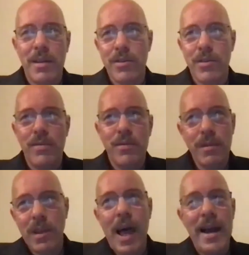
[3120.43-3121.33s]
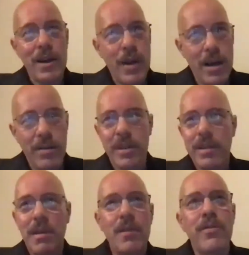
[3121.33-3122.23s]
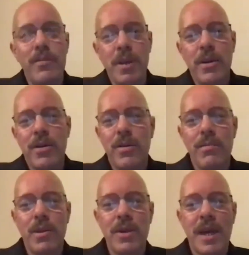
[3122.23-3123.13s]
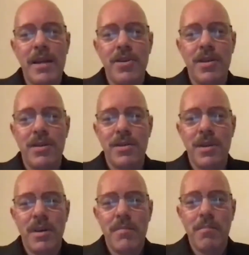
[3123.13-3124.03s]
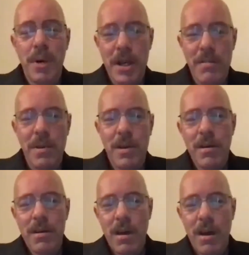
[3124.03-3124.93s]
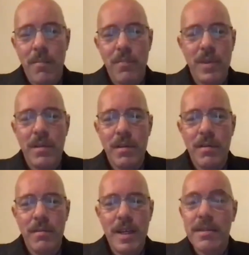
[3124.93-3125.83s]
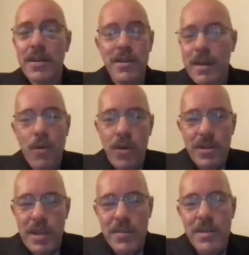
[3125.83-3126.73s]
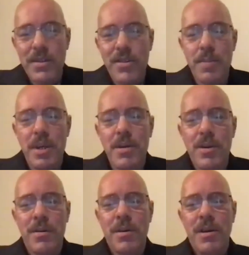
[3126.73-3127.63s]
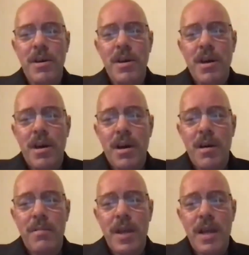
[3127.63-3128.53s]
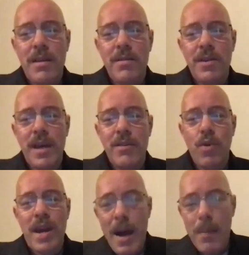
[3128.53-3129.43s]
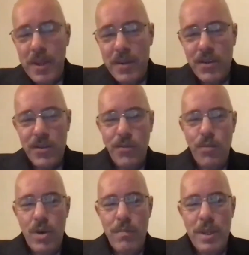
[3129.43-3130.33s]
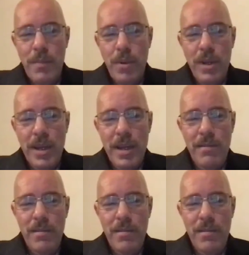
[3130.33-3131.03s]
sort of lying around in unfamiliar locations, but it doesn't, of course, it doesn't disappear. And what happens when people get,